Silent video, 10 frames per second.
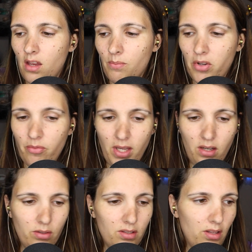move my
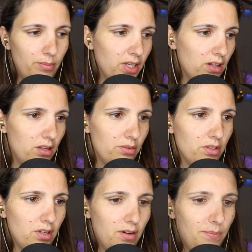notes a little bit
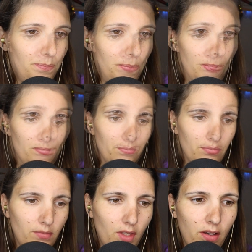closer.
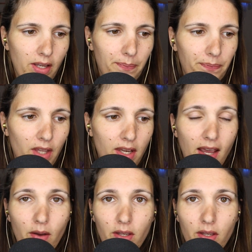Okay, now